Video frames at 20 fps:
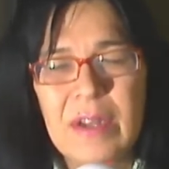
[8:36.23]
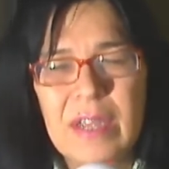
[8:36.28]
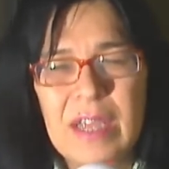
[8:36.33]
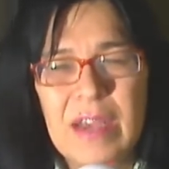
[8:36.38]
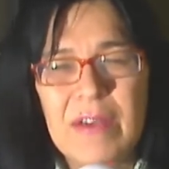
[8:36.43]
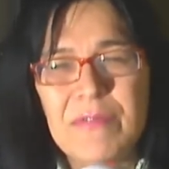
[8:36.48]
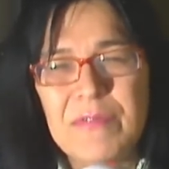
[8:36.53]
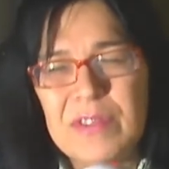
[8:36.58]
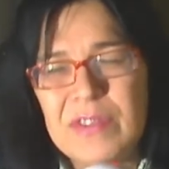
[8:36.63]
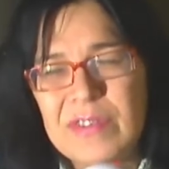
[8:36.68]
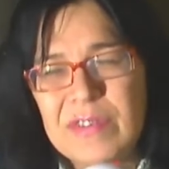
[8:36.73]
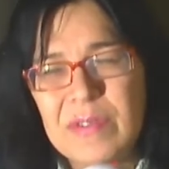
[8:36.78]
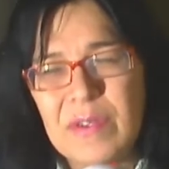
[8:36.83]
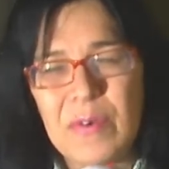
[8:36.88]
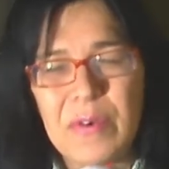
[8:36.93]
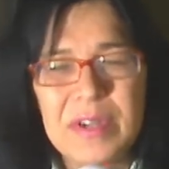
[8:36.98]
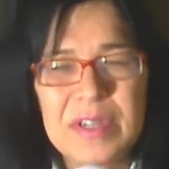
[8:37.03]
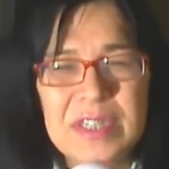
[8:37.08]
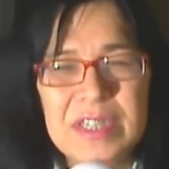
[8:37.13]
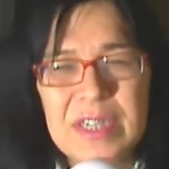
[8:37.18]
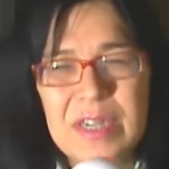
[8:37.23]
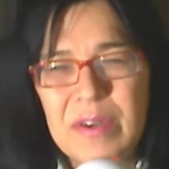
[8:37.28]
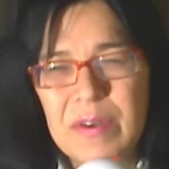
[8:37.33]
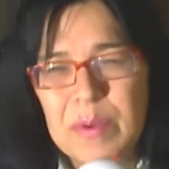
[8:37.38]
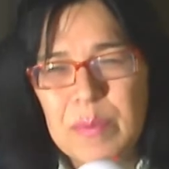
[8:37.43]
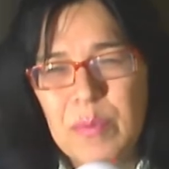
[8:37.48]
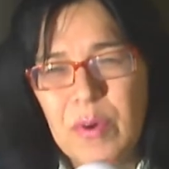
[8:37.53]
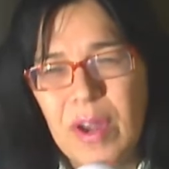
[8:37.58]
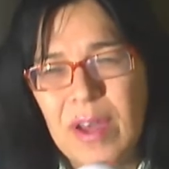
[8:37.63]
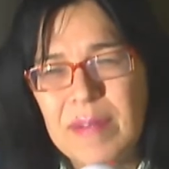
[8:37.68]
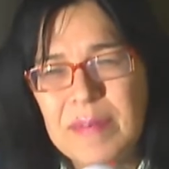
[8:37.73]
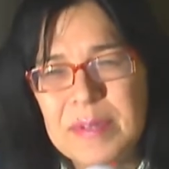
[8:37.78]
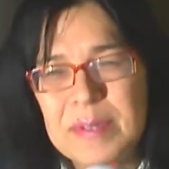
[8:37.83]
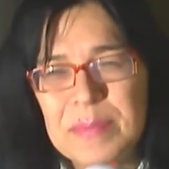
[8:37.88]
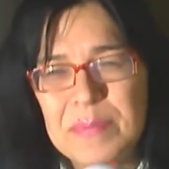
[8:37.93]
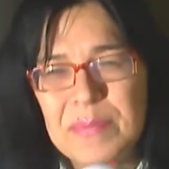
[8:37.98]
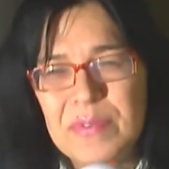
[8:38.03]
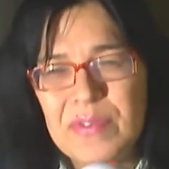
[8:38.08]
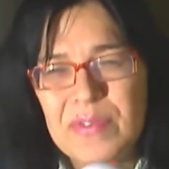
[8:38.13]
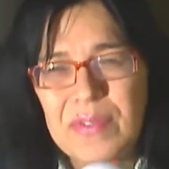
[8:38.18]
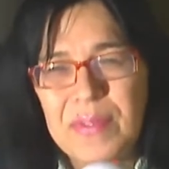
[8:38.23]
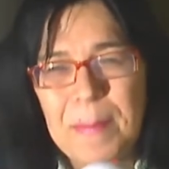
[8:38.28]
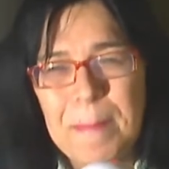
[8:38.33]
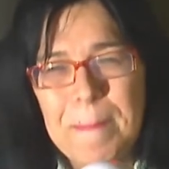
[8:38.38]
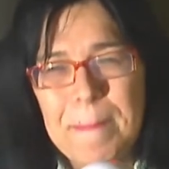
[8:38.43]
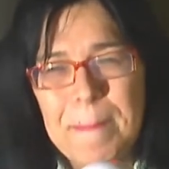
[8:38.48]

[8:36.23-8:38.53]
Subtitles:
physics or engineering problems.